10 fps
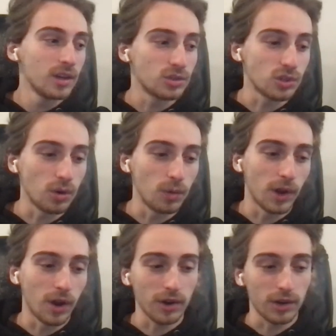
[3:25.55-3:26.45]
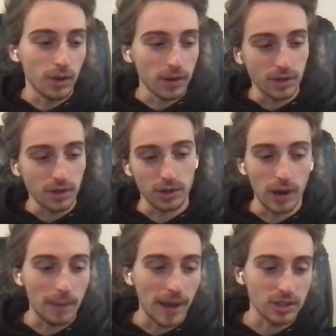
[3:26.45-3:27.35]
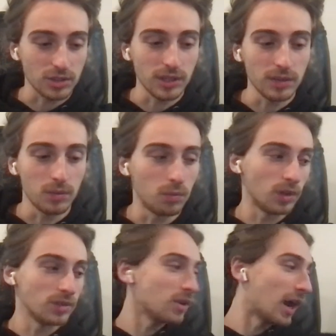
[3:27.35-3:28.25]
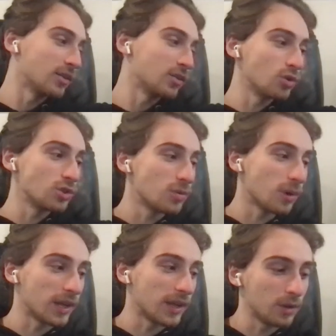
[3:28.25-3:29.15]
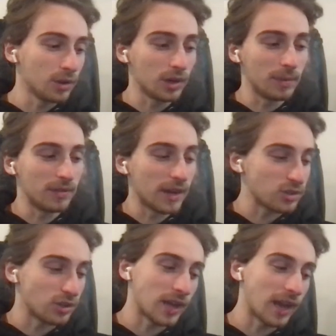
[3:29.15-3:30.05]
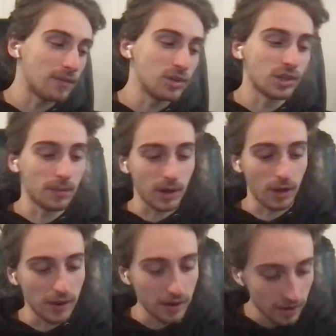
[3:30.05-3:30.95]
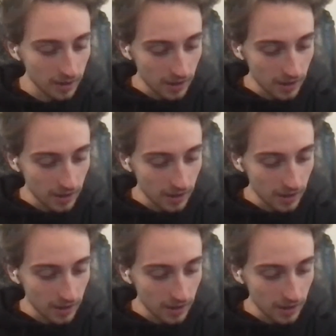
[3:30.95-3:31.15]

So we are going to hook you up actually. One, I told you we're going to give you a little bit of extra time for jumping on there.